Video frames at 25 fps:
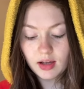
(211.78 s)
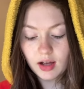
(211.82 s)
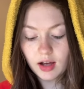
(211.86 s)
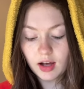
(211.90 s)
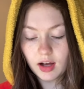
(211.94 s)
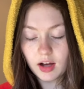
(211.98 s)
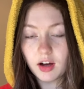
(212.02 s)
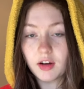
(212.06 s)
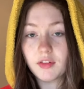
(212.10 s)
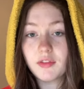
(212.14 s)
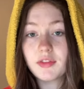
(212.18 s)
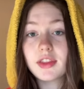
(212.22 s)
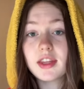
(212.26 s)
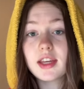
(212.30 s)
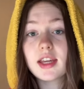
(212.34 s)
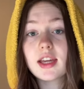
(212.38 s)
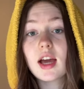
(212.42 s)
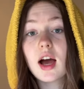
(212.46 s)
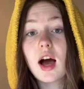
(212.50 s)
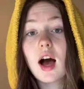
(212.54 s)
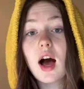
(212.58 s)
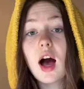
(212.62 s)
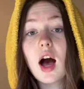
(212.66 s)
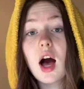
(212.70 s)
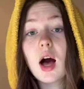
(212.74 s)
of the
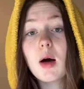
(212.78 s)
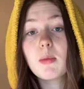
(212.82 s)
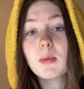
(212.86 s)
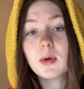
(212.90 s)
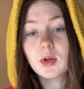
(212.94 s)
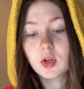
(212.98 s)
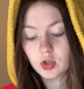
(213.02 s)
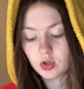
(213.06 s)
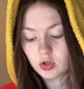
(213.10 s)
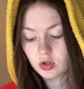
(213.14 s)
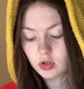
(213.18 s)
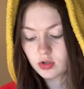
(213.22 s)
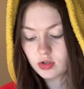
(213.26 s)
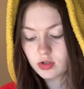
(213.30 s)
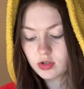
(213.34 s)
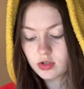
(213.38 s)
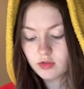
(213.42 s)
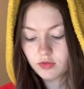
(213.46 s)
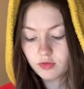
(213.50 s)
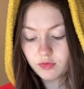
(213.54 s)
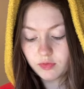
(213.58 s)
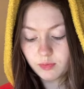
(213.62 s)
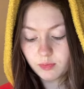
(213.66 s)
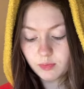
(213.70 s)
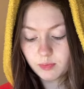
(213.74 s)
commoners'
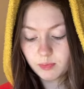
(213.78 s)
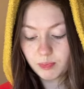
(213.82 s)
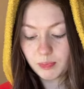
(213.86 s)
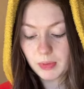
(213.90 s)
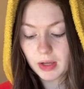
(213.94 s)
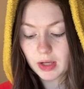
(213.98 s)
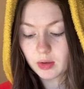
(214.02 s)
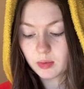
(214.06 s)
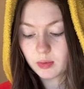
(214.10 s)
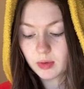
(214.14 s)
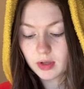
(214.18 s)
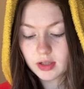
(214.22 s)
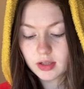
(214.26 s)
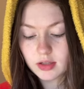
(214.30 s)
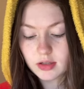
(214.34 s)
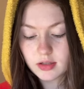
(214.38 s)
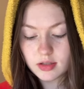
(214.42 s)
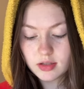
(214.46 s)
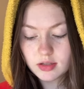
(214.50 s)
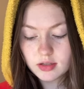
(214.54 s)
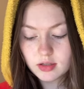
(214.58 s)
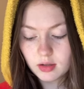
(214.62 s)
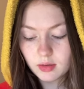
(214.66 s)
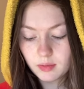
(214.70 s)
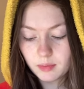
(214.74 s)

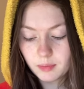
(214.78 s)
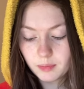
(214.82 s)
banquets.